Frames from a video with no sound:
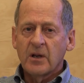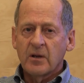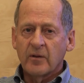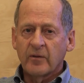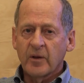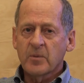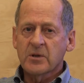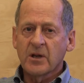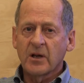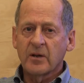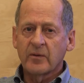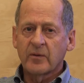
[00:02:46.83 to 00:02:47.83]
The flip
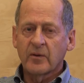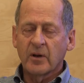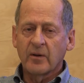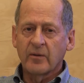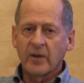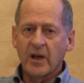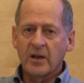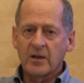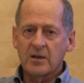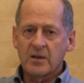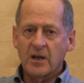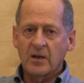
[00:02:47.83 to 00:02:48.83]
side of that
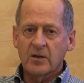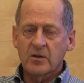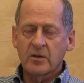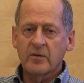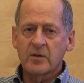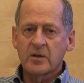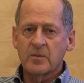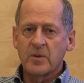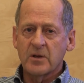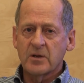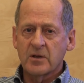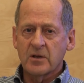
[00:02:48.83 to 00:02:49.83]
is that services
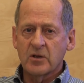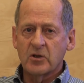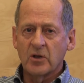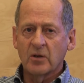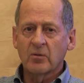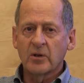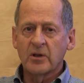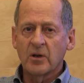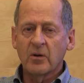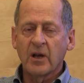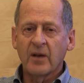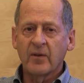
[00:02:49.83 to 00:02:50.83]
businesses generally
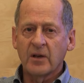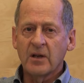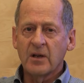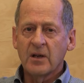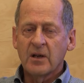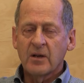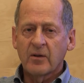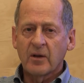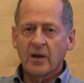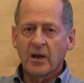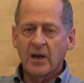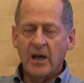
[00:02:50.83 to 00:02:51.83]
don't have any
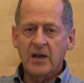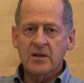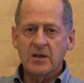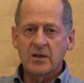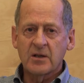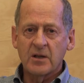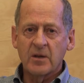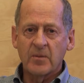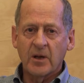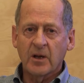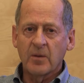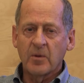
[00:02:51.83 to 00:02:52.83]
assets in them
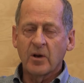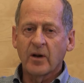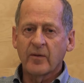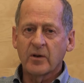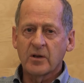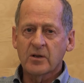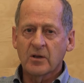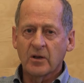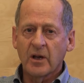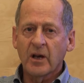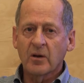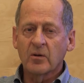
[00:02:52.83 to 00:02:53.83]
that can be offered as
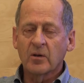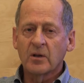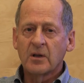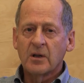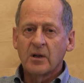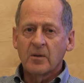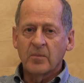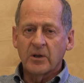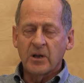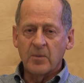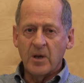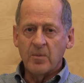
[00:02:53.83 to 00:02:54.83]
collateral, but
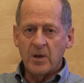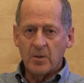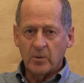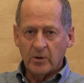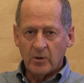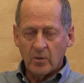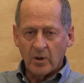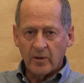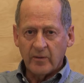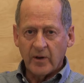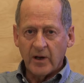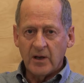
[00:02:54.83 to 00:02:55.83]
they may be able to
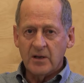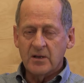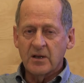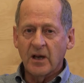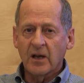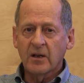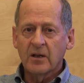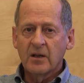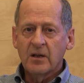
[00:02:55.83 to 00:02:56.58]
qualify as debt.